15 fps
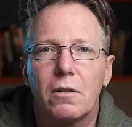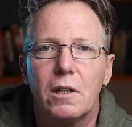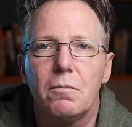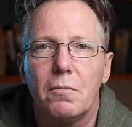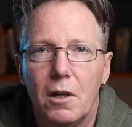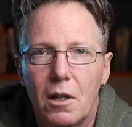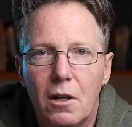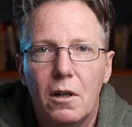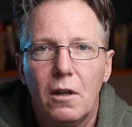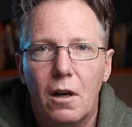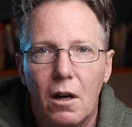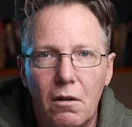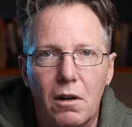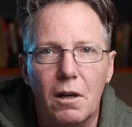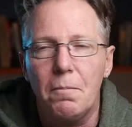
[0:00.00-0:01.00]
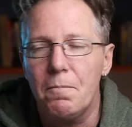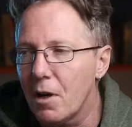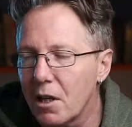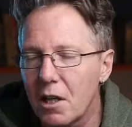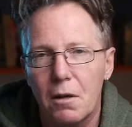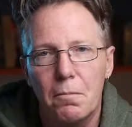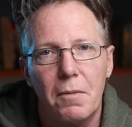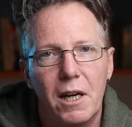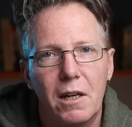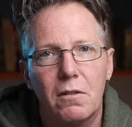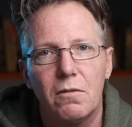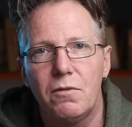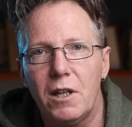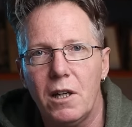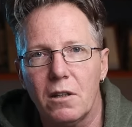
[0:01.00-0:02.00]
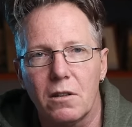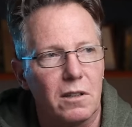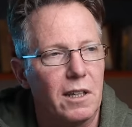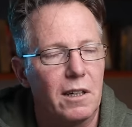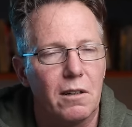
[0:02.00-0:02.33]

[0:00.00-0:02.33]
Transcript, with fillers: I can, all right, I'm going to make videos. I